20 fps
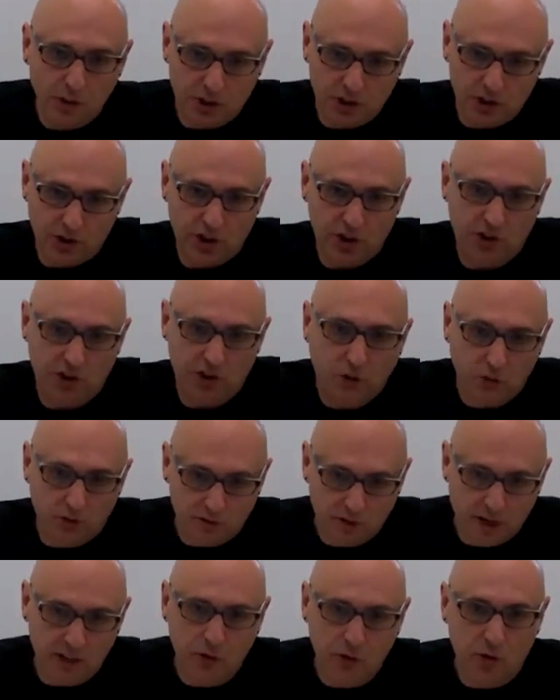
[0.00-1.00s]
which is a set
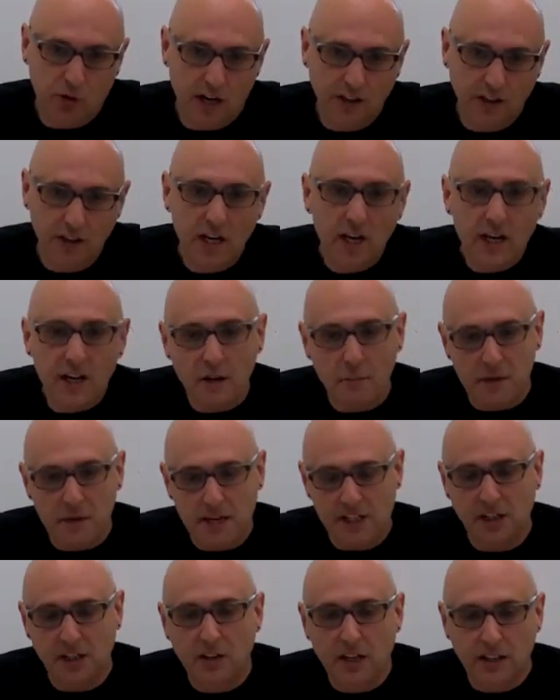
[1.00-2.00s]
of contracts that
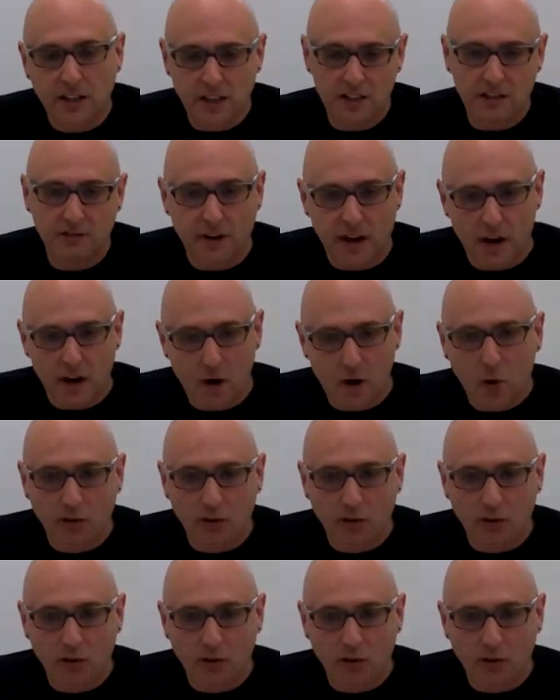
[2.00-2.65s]
basically identify